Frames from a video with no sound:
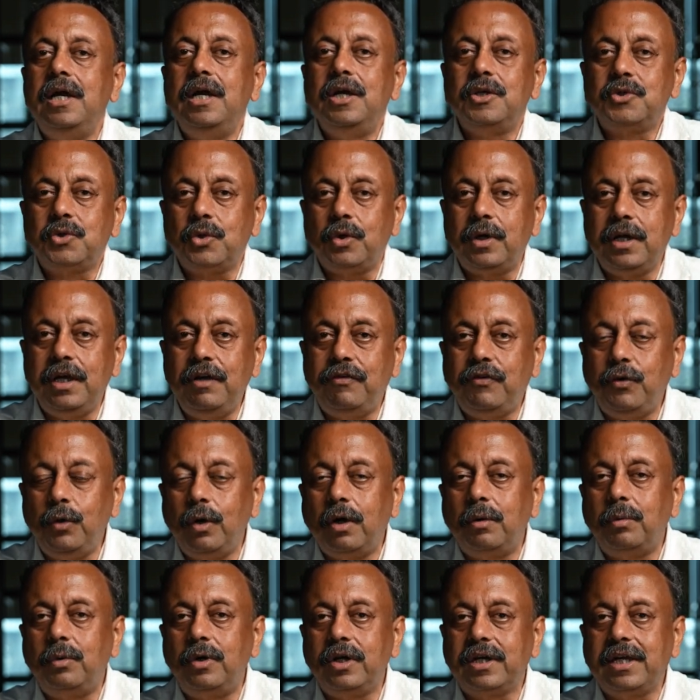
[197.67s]
So if you
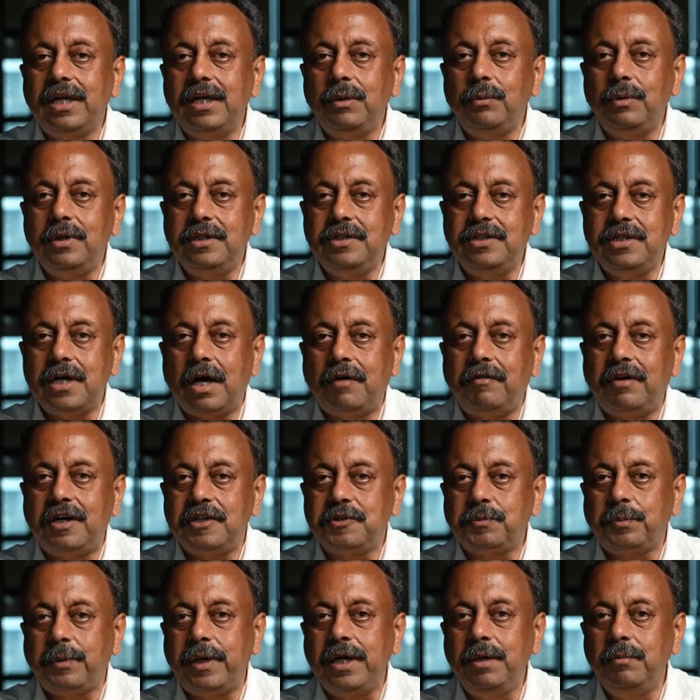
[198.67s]
are working with Java,
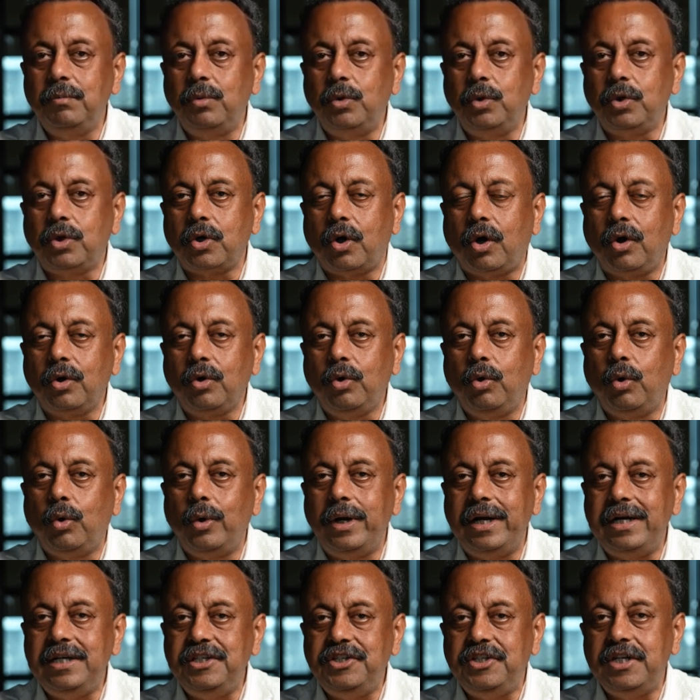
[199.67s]
Spring Boot or Go
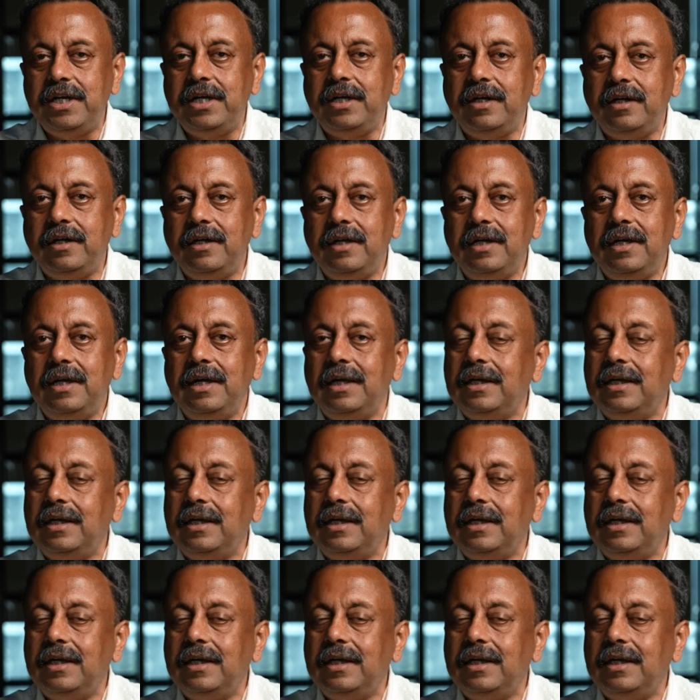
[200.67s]
and Gin,